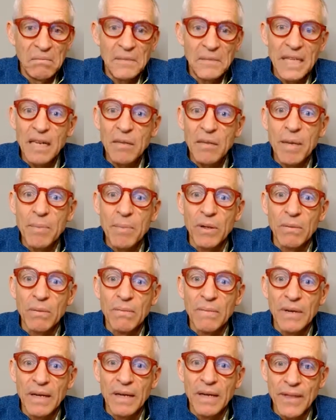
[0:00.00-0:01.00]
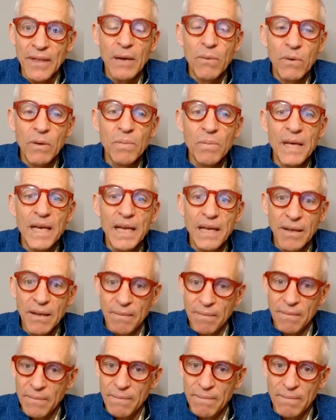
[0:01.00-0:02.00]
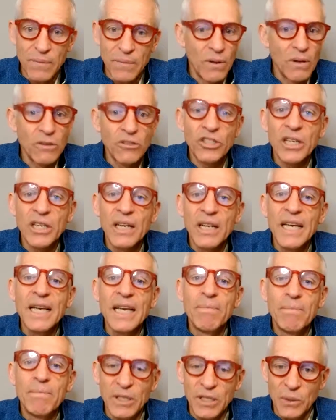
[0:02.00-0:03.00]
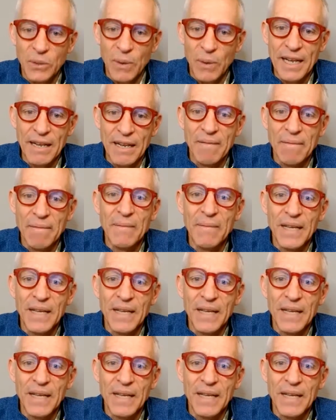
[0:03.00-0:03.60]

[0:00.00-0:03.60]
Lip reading: tell people, and they will be logically persuaded